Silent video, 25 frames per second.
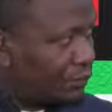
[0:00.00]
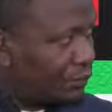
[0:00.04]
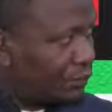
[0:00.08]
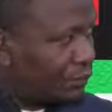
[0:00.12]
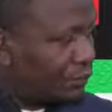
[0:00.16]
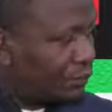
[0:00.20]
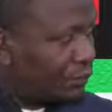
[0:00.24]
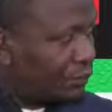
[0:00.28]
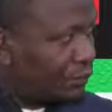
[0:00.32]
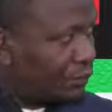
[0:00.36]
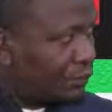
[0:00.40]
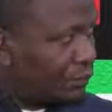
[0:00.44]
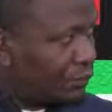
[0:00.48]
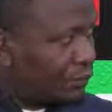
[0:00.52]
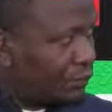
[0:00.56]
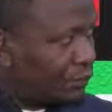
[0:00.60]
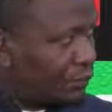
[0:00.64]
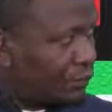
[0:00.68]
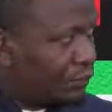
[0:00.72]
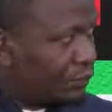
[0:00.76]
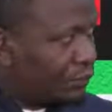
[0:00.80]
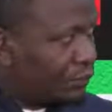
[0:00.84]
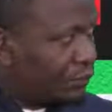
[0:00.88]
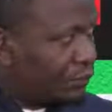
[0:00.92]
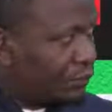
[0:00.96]

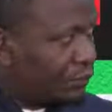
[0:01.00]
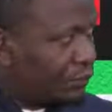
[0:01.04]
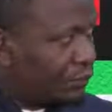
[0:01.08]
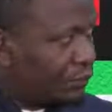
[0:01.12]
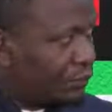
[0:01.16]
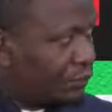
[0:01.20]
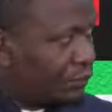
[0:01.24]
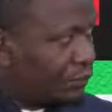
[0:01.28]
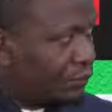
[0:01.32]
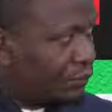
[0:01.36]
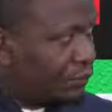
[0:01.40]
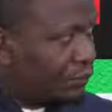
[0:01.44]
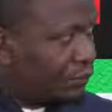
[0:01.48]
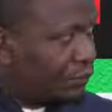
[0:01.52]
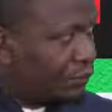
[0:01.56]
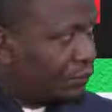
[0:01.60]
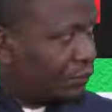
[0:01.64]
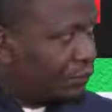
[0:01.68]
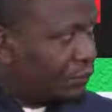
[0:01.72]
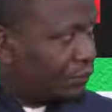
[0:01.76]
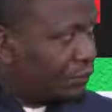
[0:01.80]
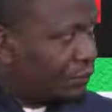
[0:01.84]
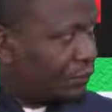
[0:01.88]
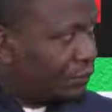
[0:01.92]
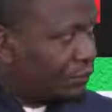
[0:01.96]

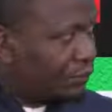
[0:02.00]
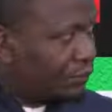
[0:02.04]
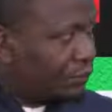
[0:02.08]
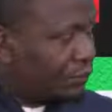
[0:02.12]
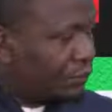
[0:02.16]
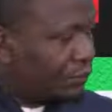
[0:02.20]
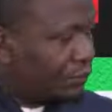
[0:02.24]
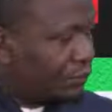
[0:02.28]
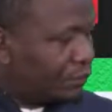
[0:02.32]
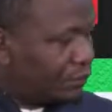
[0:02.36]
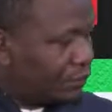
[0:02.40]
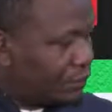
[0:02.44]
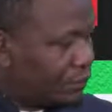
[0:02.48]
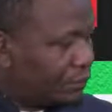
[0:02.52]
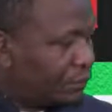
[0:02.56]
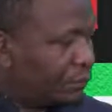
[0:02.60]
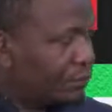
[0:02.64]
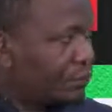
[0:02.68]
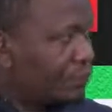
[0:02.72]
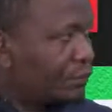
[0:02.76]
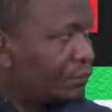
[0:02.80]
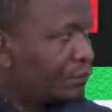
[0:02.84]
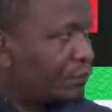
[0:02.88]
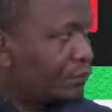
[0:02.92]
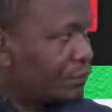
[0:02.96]

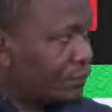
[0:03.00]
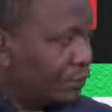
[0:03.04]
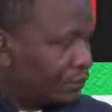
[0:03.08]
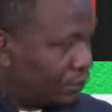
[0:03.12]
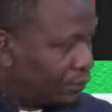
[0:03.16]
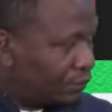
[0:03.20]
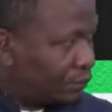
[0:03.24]
(silent)